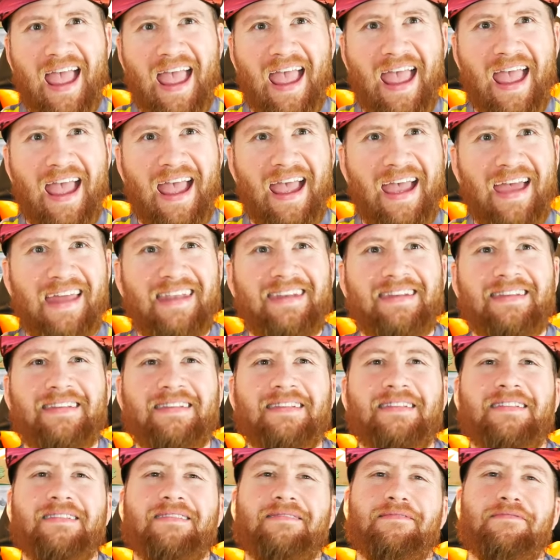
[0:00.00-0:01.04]

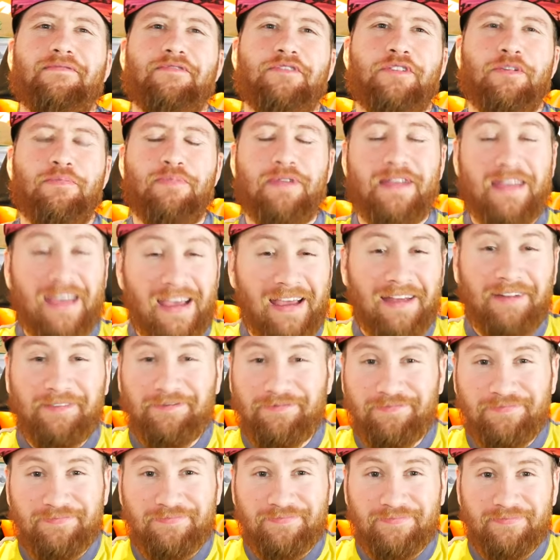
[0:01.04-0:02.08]
And to
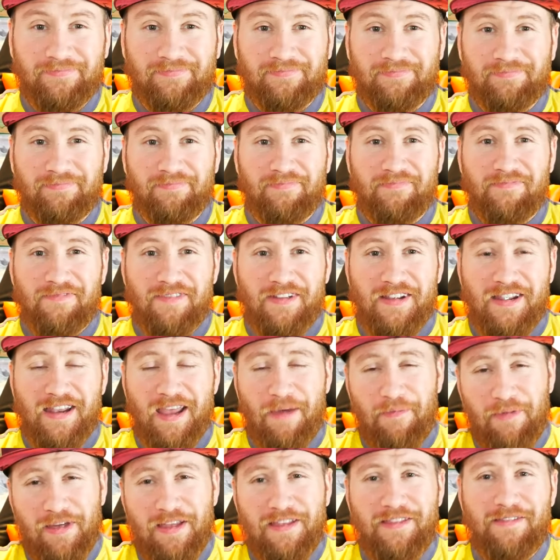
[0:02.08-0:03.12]
begin,
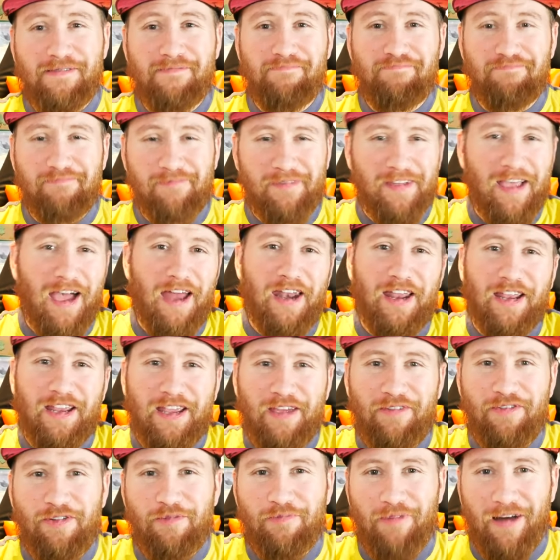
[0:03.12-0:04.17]
let me kind of
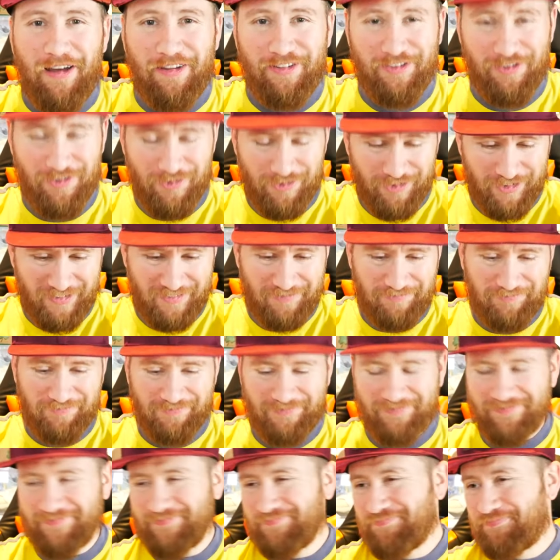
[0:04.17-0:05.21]
give you my story.
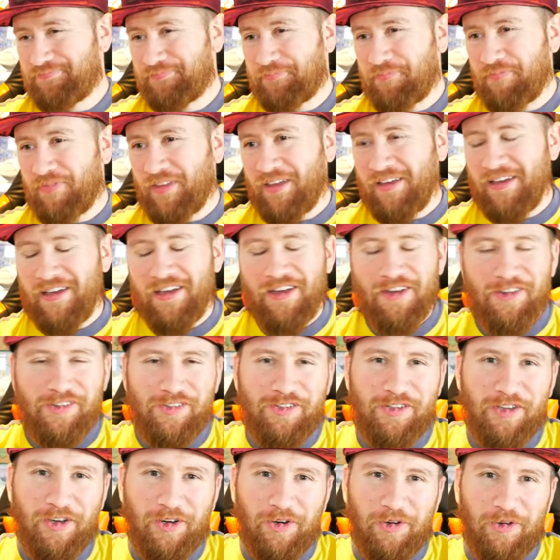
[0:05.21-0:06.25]

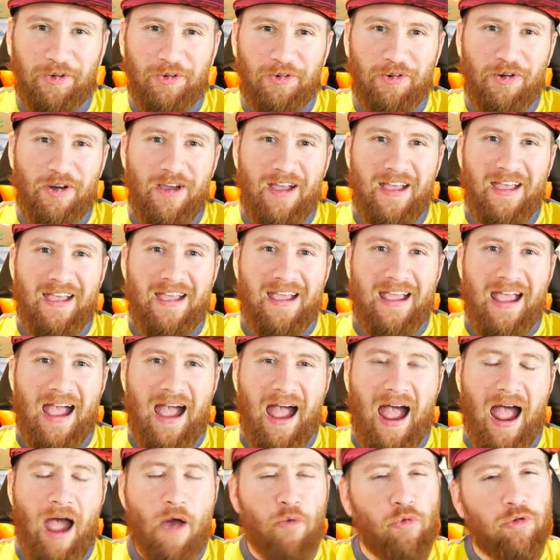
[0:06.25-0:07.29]
So
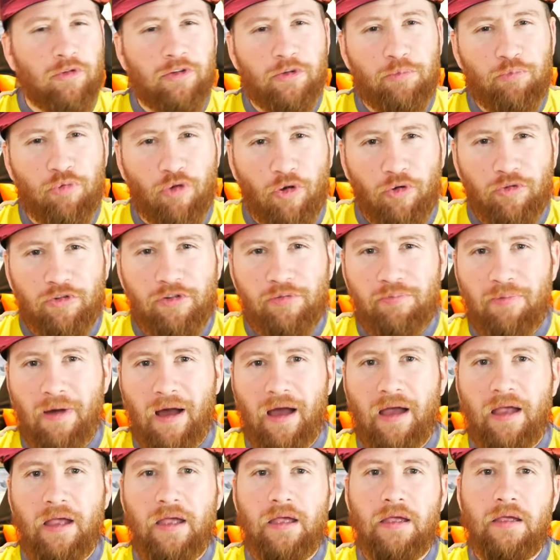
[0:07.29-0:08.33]
I was approached
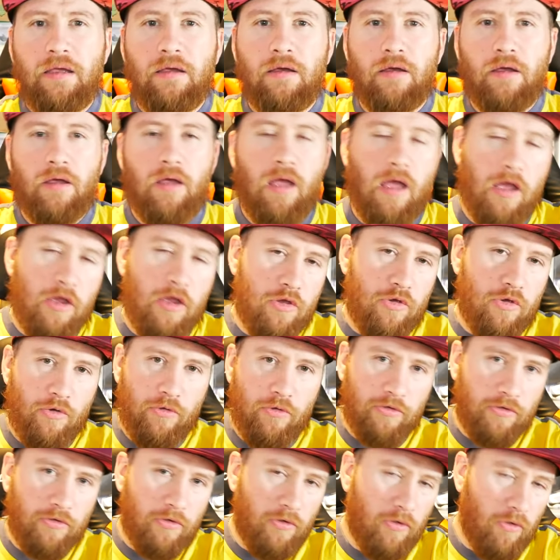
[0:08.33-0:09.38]
by a
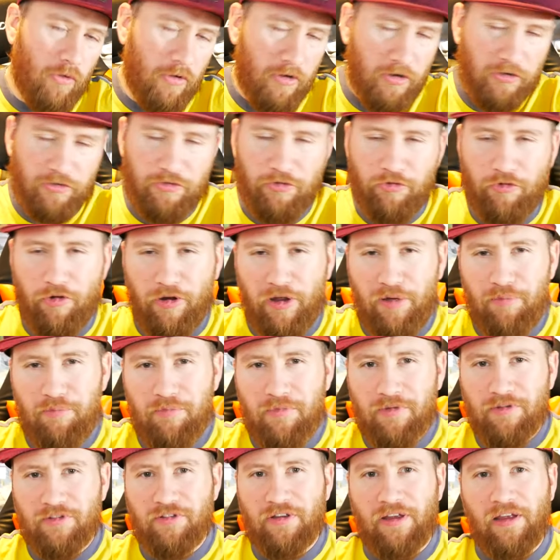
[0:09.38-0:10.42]
user on Instagram
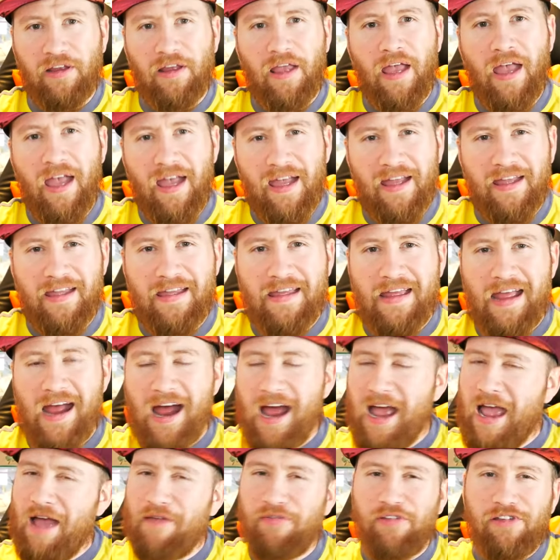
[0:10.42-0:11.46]
saying, hey,
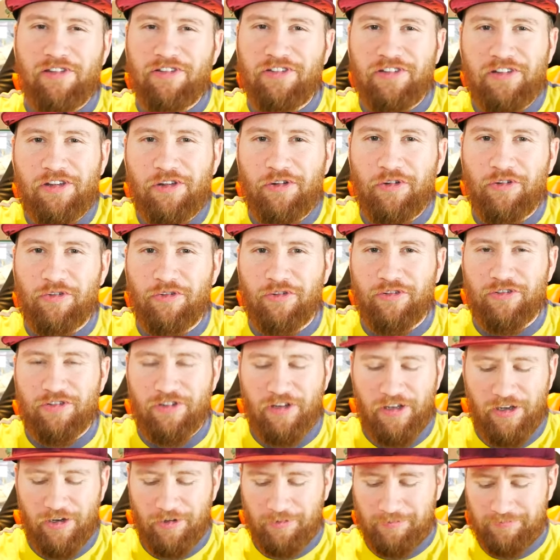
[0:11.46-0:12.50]
I have these sneakers for
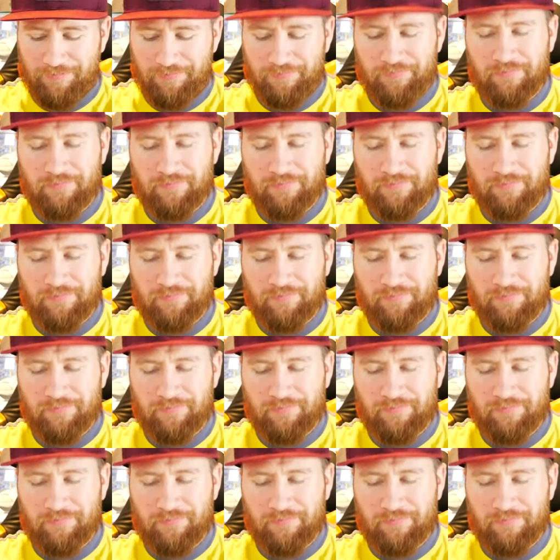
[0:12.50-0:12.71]
sale.